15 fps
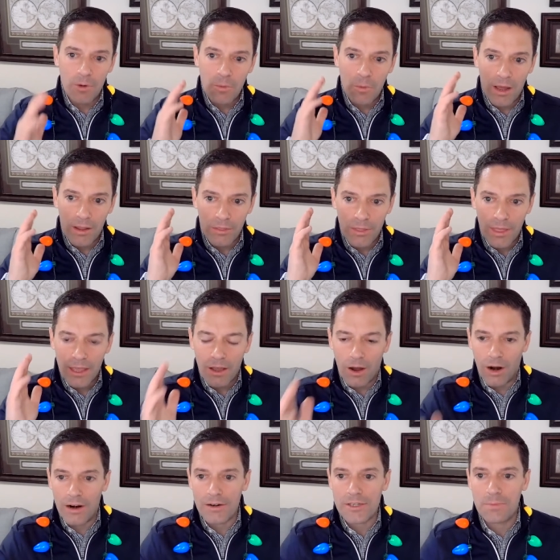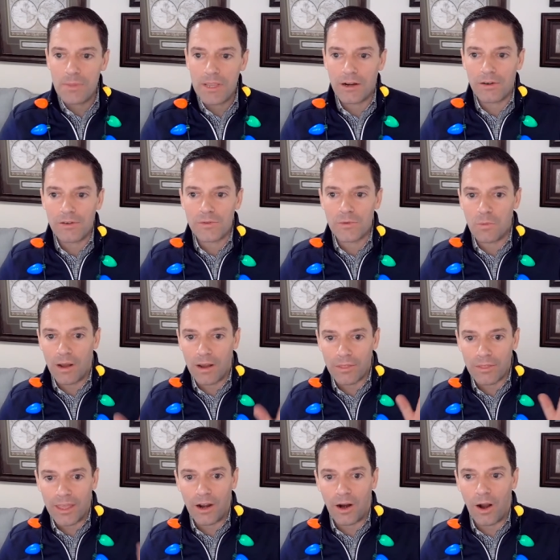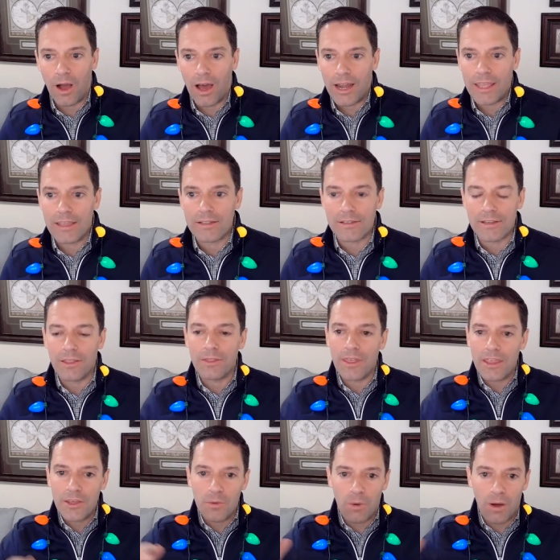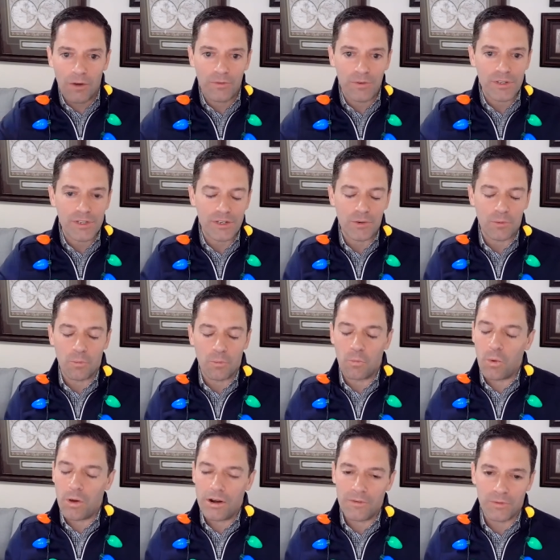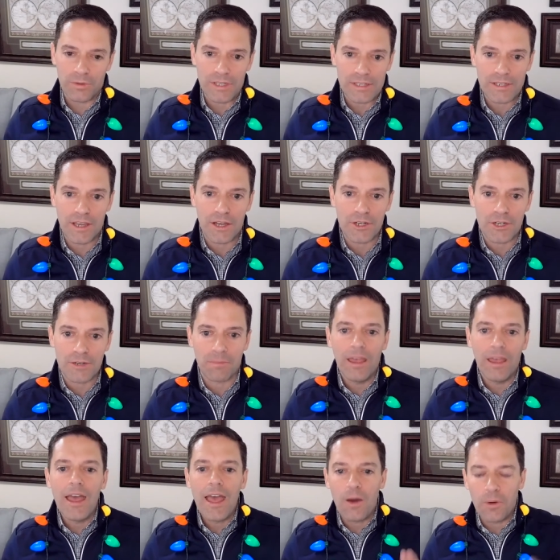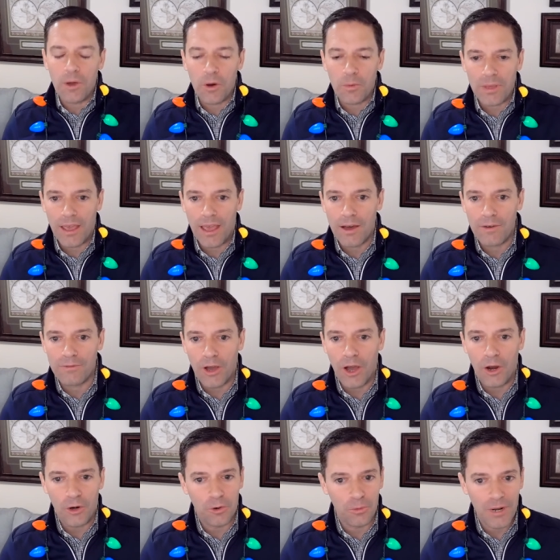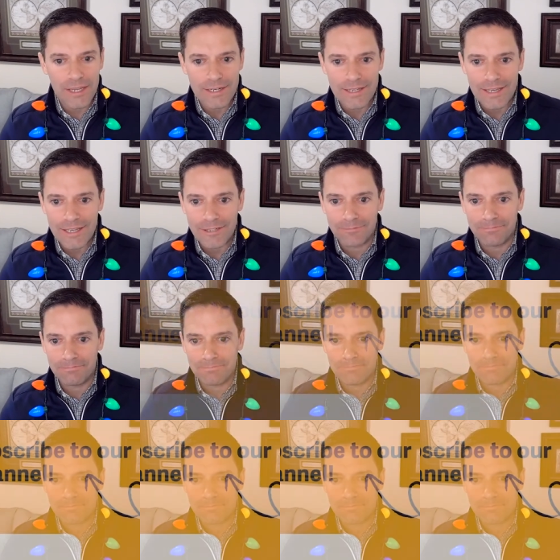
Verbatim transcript: we want to thank our speakers. We want to thank our audience. Thank you all for such a wonderful discussion. And we hope you have a great day.